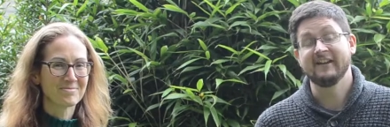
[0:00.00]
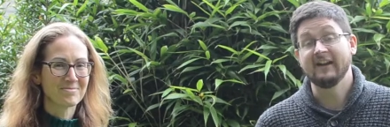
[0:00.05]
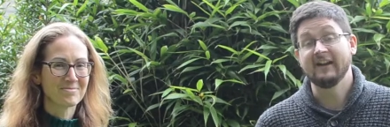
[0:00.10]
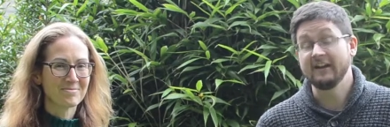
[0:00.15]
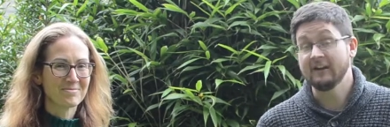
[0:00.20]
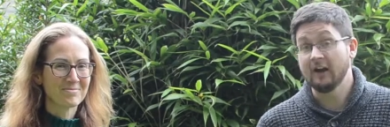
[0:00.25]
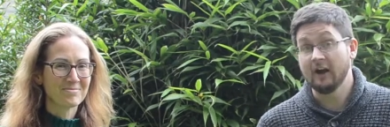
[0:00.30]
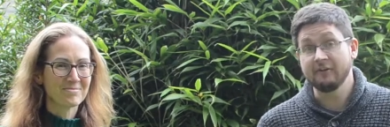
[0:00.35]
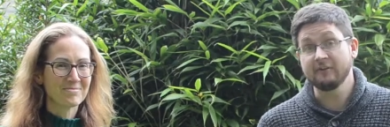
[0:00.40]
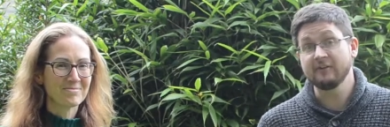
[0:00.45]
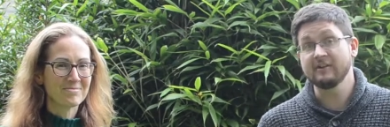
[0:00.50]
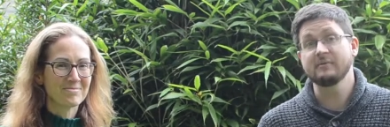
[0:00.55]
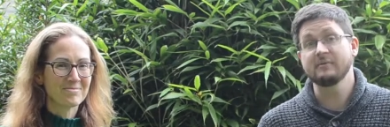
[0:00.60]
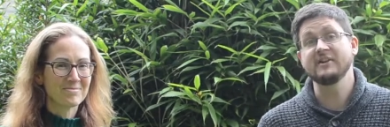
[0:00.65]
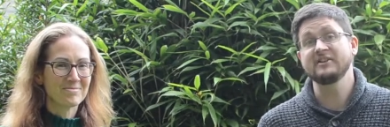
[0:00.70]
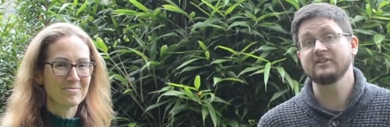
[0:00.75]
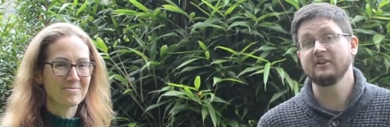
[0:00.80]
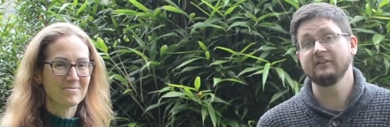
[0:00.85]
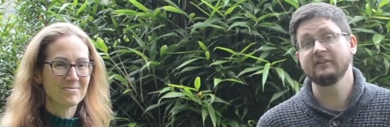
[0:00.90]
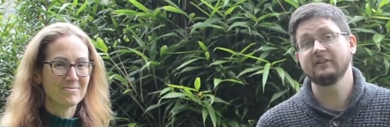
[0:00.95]
Speaker 1: and others
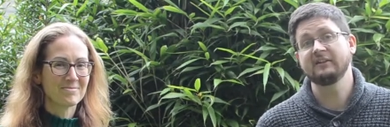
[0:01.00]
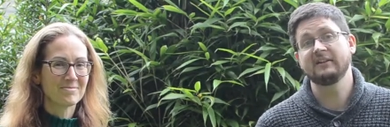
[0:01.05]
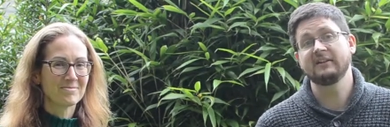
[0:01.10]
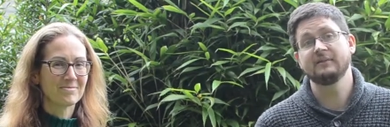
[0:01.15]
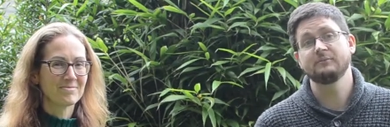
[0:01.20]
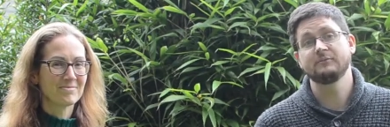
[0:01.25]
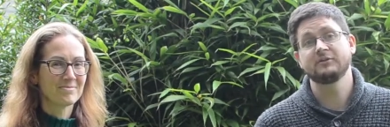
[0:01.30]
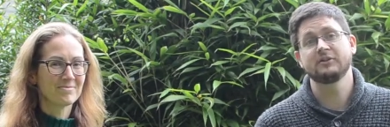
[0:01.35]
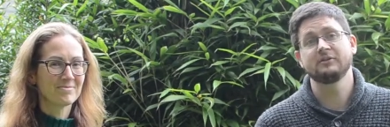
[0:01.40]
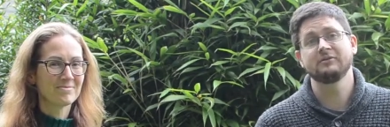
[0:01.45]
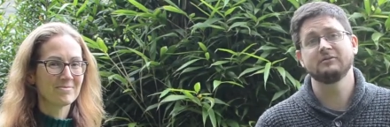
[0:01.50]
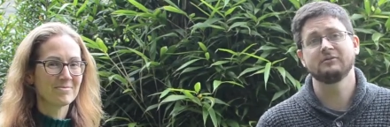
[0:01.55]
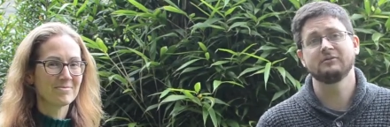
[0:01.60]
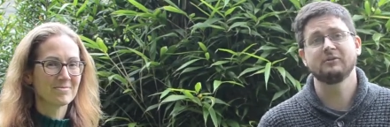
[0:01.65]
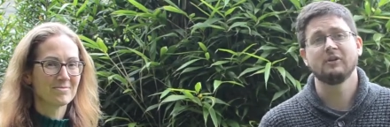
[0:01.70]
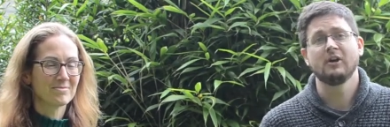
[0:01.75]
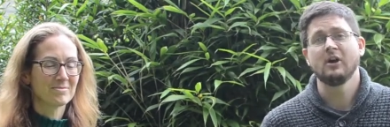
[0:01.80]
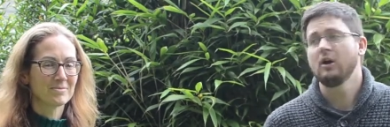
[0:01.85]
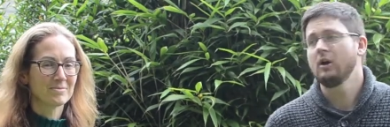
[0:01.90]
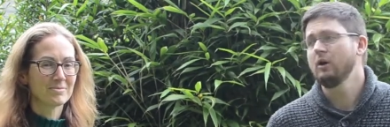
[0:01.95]
went on to see him too,
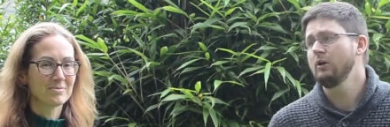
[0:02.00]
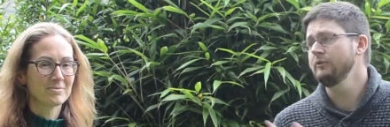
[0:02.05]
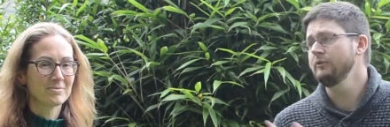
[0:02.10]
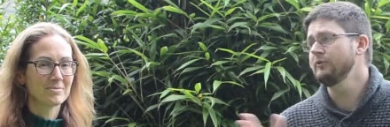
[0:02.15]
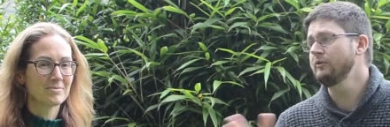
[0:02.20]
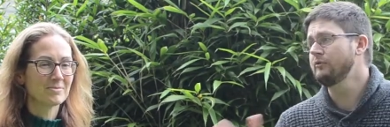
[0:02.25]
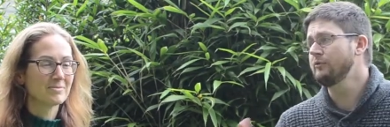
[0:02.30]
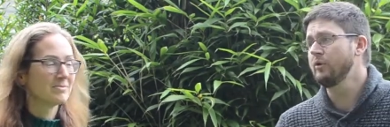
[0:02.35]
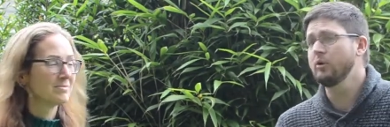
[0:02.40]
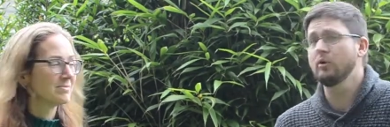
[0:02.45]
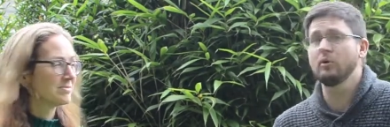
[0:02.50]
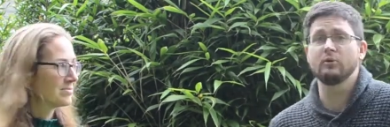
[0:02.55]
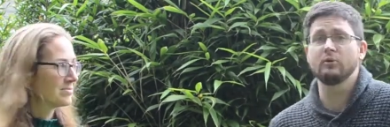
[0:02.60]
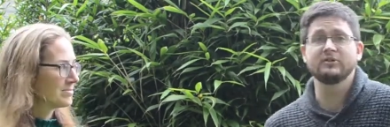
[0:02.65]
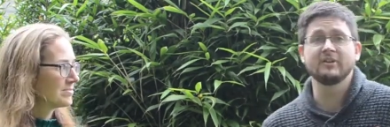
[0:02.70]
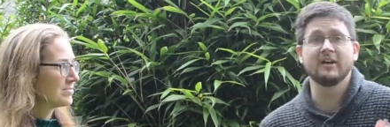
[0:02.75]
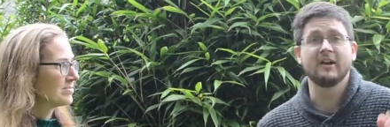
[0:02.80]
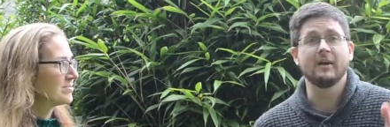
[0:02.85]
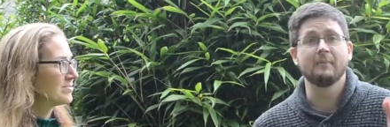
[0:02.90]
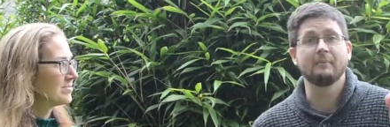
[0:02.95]
on the
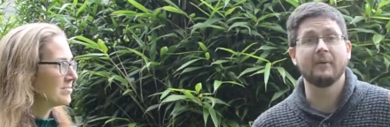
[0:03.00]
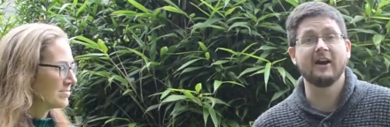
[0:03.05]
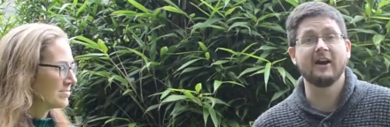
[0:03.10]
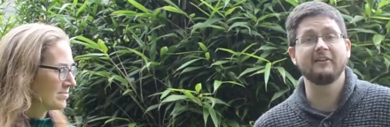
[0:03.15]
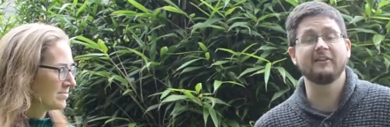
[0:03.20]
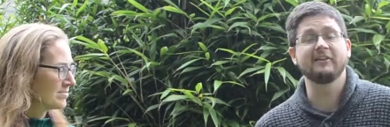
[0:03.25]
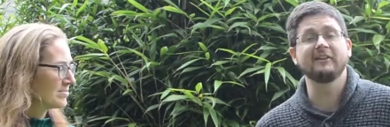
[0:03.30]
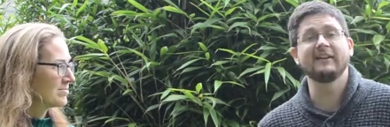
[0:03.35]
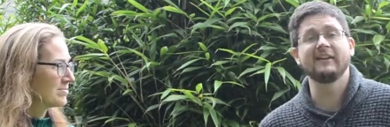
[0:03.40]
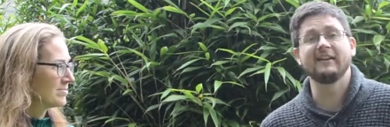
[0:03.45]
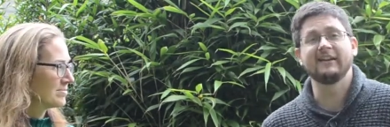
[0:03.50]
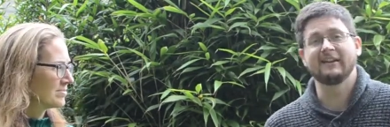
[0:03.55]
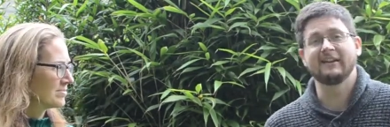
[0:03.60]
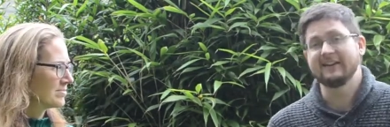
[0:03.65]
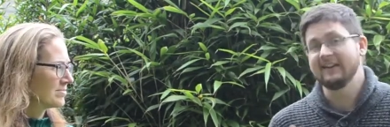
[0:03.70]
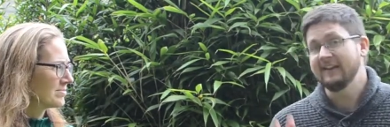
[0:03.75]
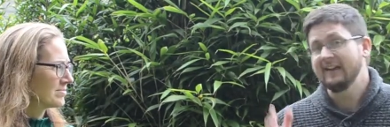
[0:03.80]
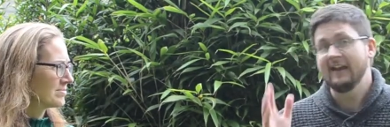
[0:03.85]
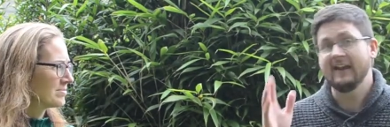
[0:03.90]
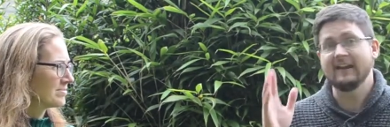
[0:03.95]
road, by the lake,
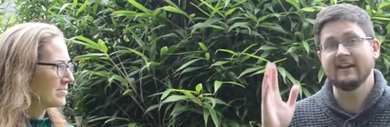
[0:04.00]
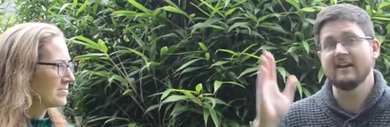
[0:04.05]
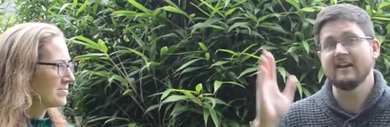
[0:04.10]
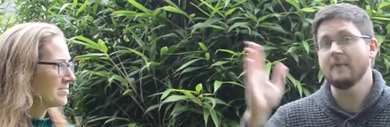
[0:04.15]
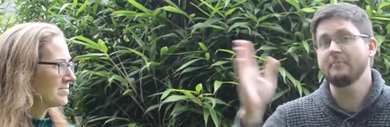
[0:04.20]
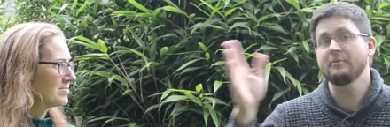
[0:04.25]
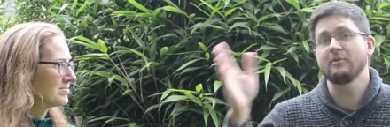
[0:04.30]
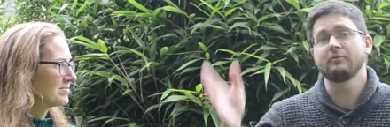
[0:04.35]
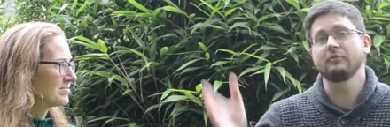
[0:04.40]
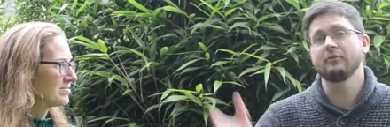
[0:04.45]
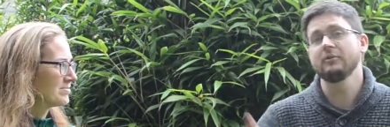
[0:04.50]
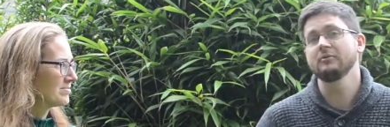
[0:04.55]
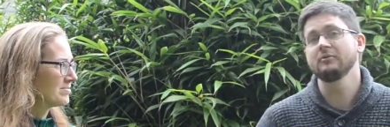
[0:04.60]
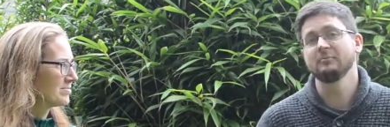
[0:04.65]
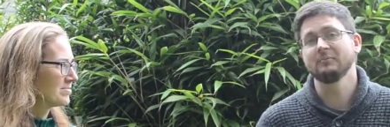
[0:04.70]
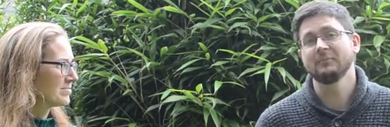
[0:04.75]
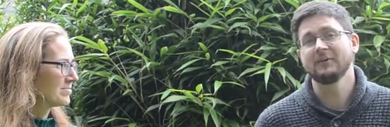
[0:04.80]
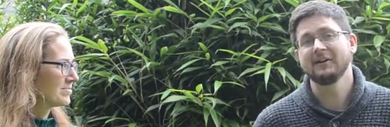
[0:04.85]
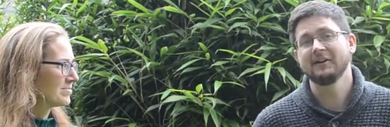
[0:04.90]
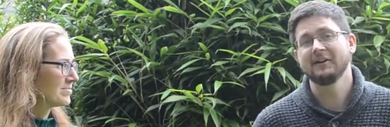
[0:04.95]
in an upper room,